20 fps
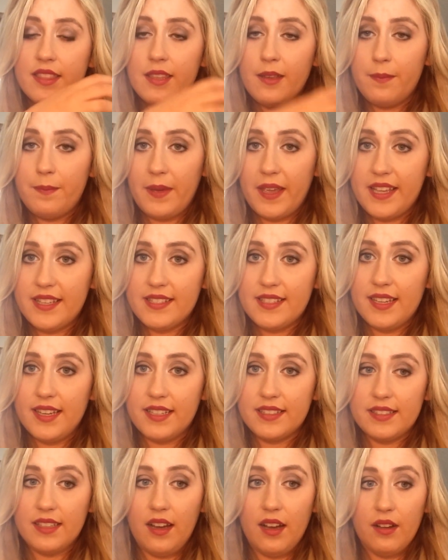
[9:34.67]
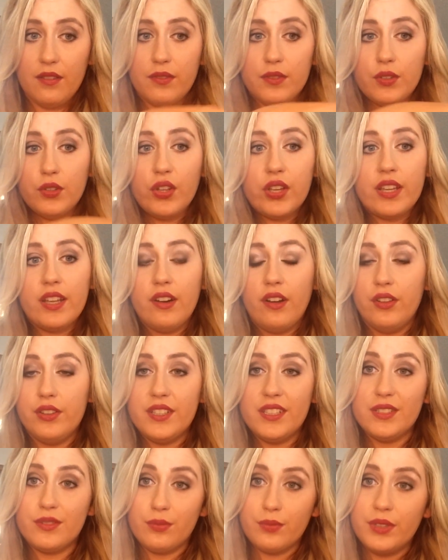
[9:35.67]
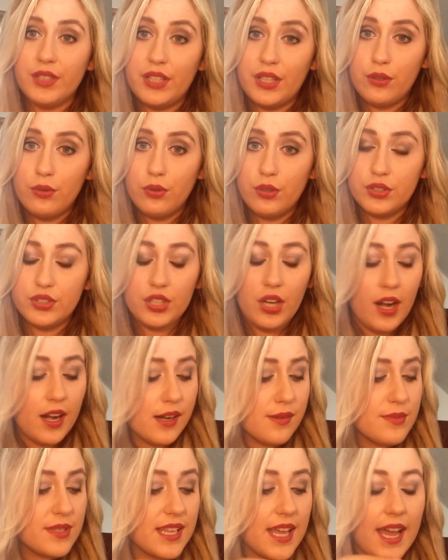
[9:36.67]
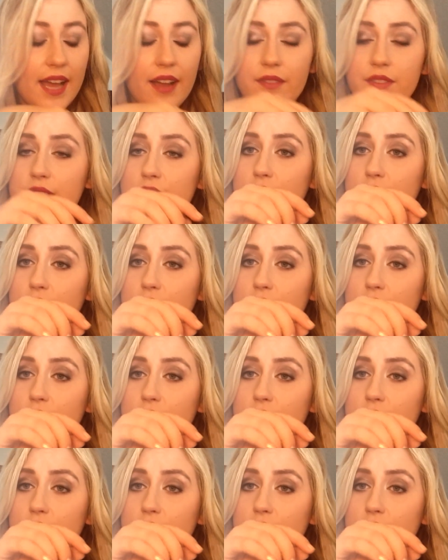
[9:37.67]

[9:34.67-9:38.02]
the basics of, look at all these really cool charms that have